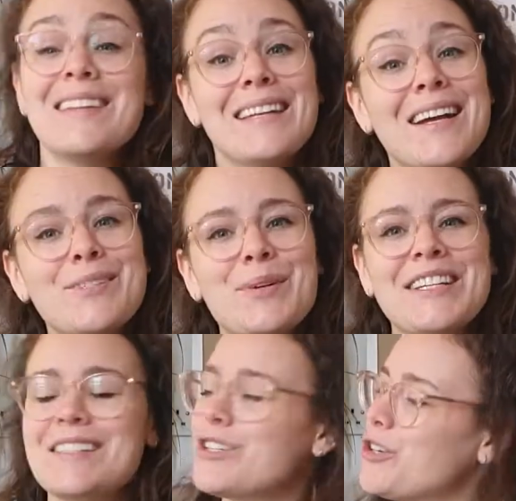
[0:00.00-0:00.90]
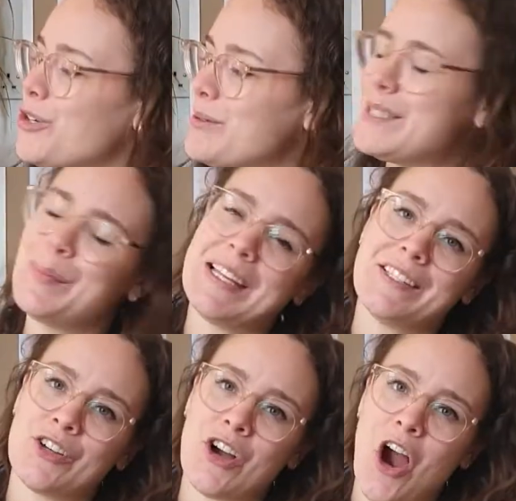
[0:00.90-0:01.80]
The next book is The Girl with Space
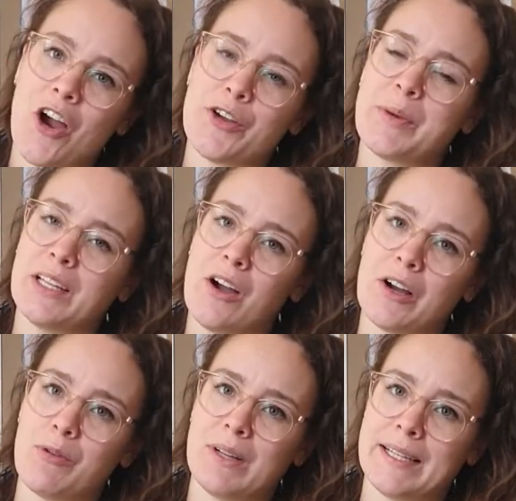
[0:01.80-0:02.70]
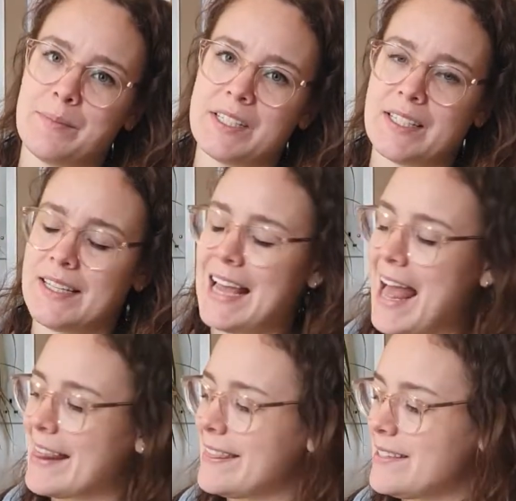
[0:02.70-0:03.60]
in Her Heart by Laura Williamson,
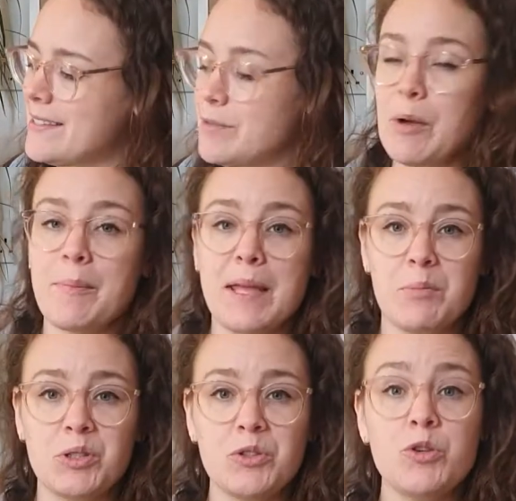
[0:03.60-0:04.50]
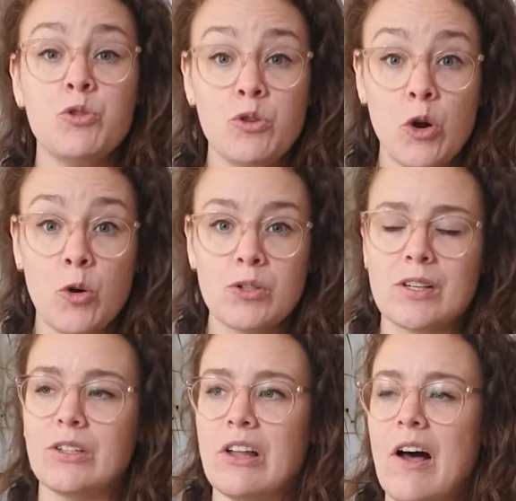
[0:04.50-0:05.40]
and this is about Mabel, who knows
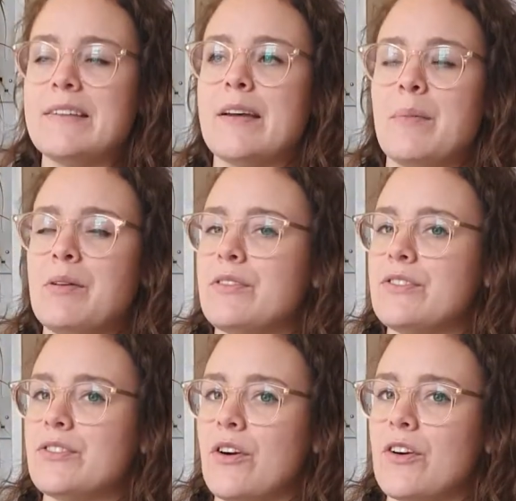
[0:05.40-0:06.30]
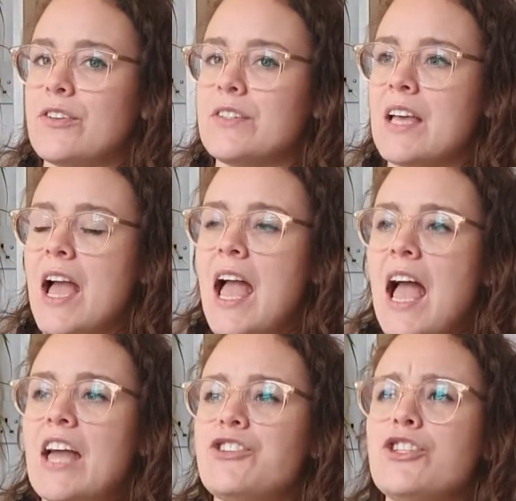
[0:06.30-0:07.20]
a lot about the stars,
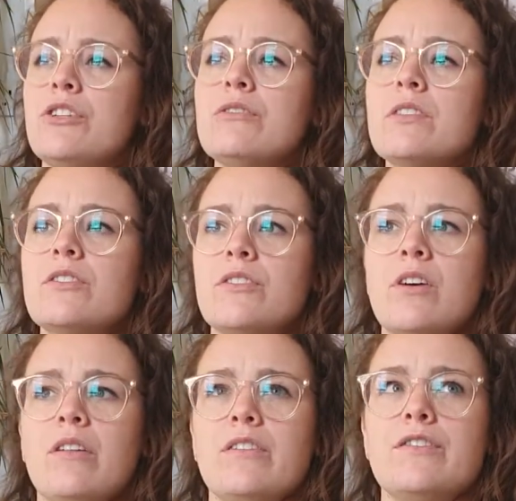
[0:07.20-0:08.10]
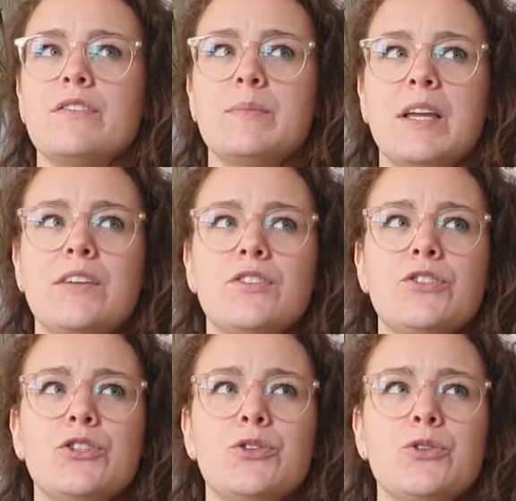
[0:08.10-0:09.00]
and she uses her knowledge of space
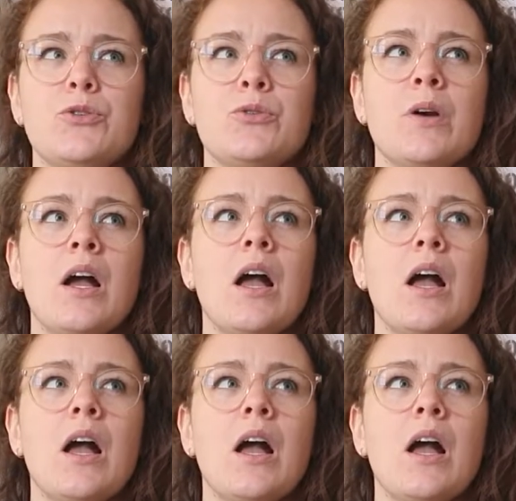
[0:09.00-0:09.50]
to